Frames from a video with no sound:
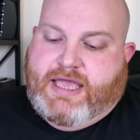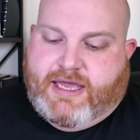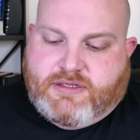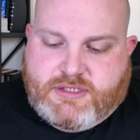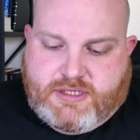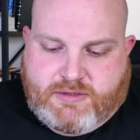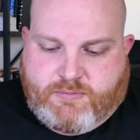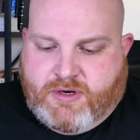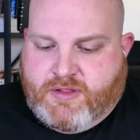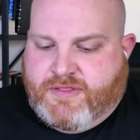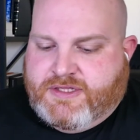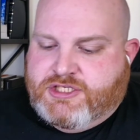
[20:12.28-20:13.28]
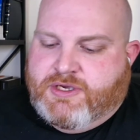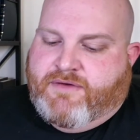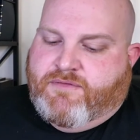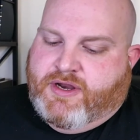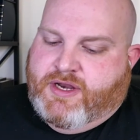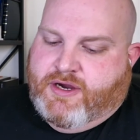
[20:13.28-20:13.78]
Yeah. One of the things you
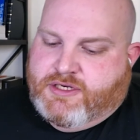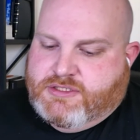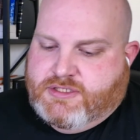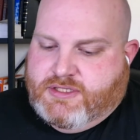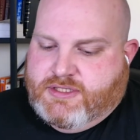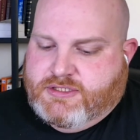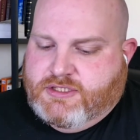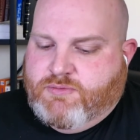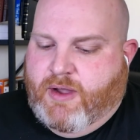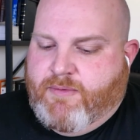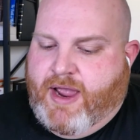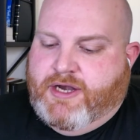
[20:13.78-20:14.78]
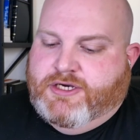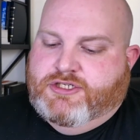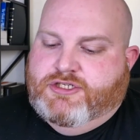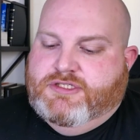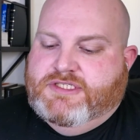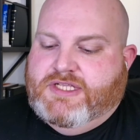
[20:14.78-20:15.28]
have written here is that this is why writers
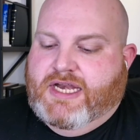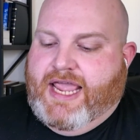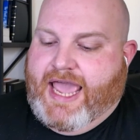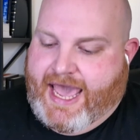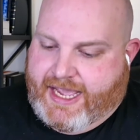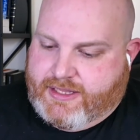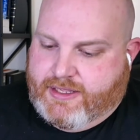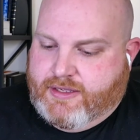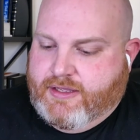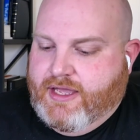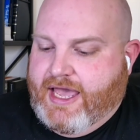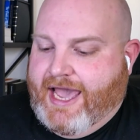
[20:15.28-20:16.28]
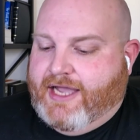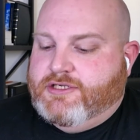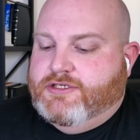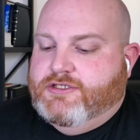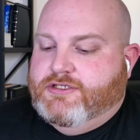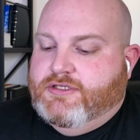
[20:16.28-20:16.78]
should study acting. Yes.
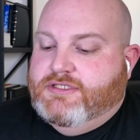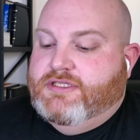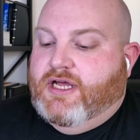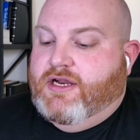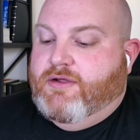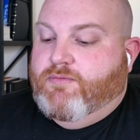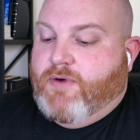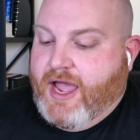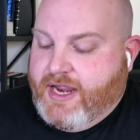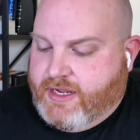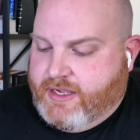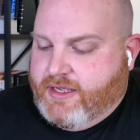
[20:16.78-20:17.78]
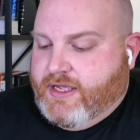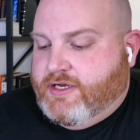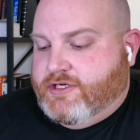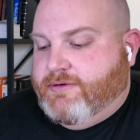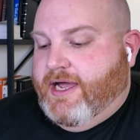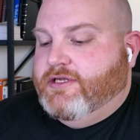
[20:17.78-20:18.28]
Actors should study writing,
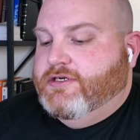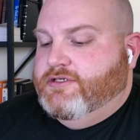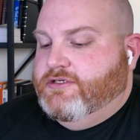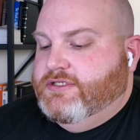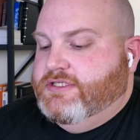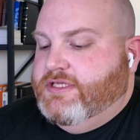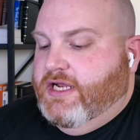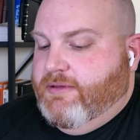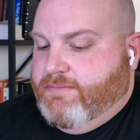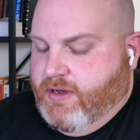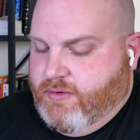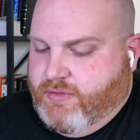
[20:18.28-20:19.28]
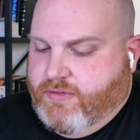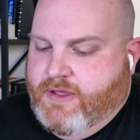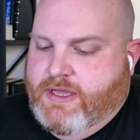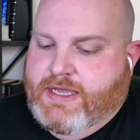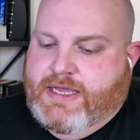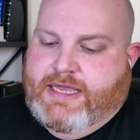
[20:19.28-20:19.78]
and directors should study both.
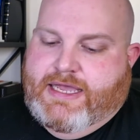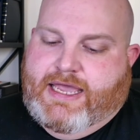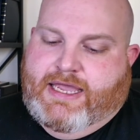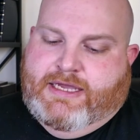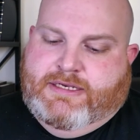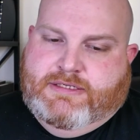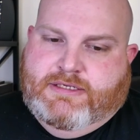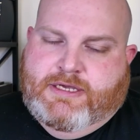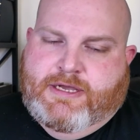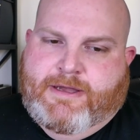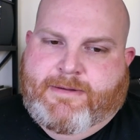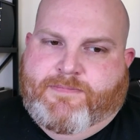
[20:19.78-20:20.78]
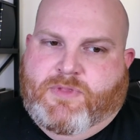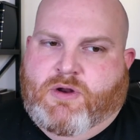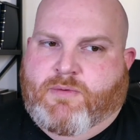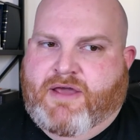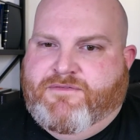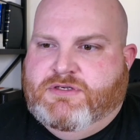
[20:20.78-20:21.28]
Mm-hmm. And, you know,
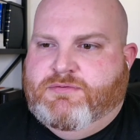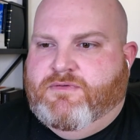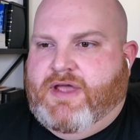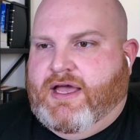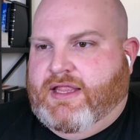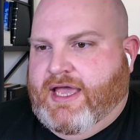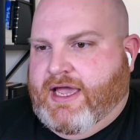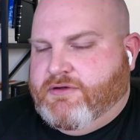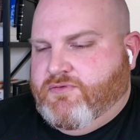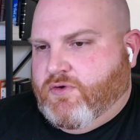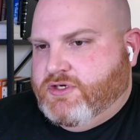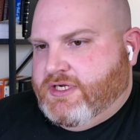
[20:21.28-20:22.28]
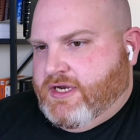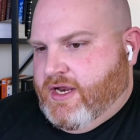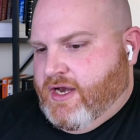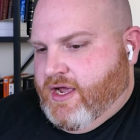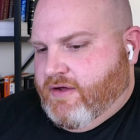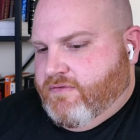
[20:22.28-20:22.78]
when I first moved to LA, I was fortunate
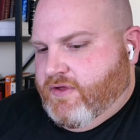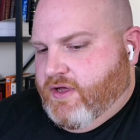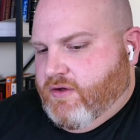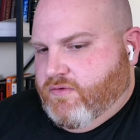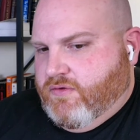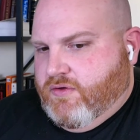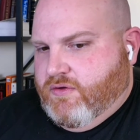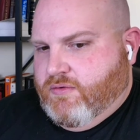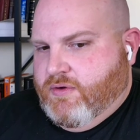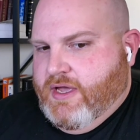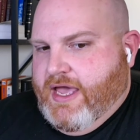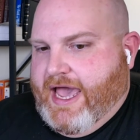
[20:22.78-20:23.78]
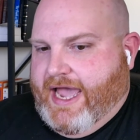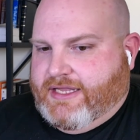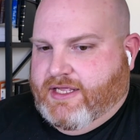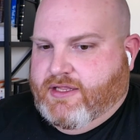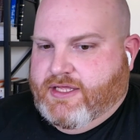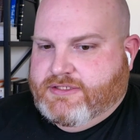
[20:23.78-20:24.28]
enough to go to
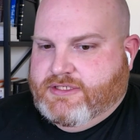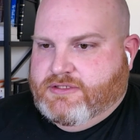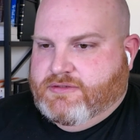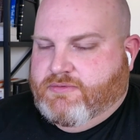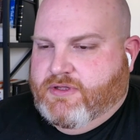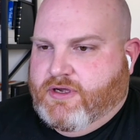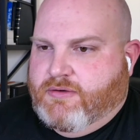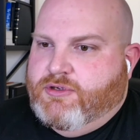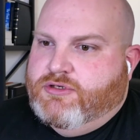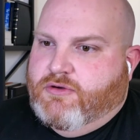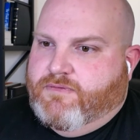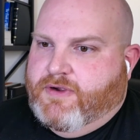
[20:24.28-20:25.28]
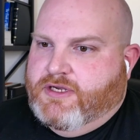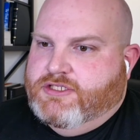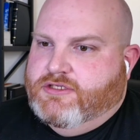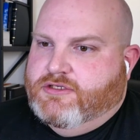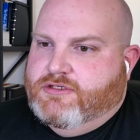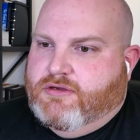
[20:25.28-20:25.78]
acting classes with our mutual friend,
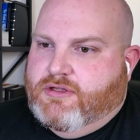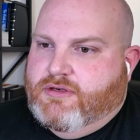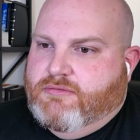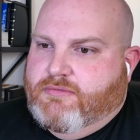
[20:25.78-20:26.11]
Jill Scholin,